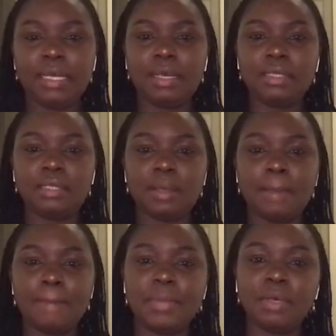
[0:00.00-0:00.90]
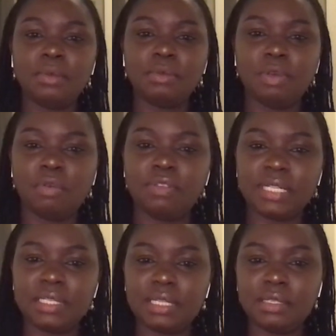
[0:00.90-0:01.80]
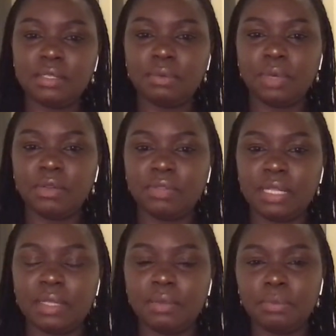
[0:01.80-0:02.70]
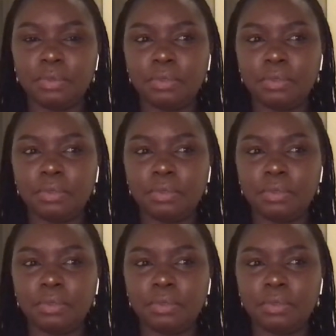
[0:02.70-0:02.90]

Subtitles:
And of recent, one of the